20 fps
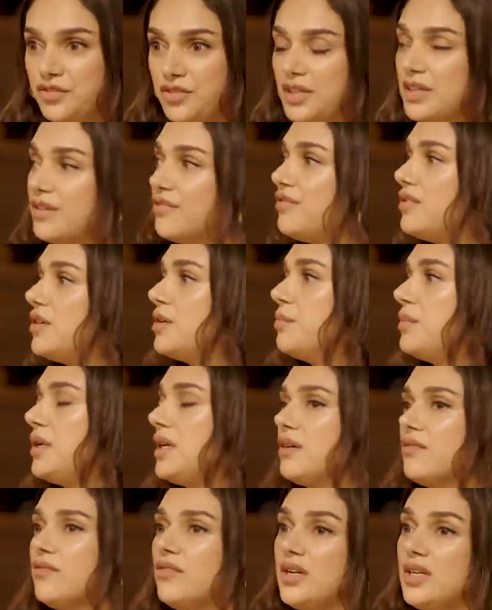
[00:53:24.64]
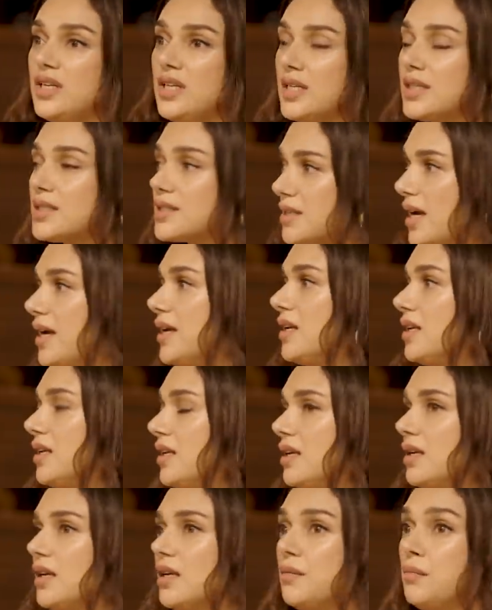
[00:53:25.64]
reaffirming, very
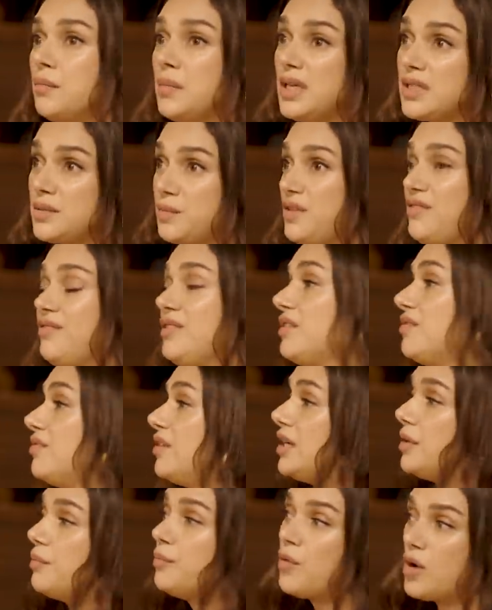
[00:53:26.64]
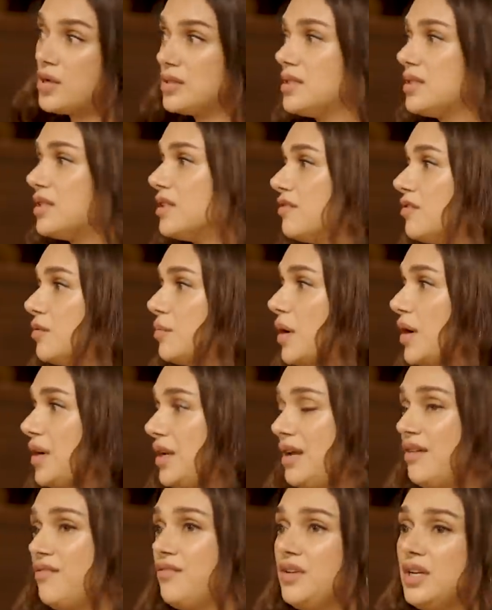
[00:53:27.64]
exciting. It makes me feel very positive
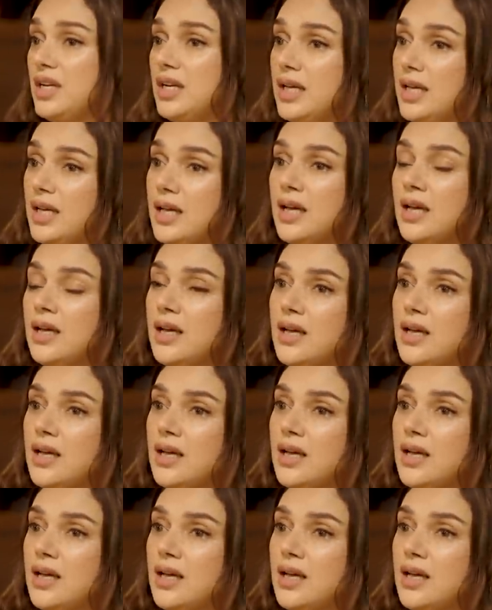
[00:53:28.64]
about every day.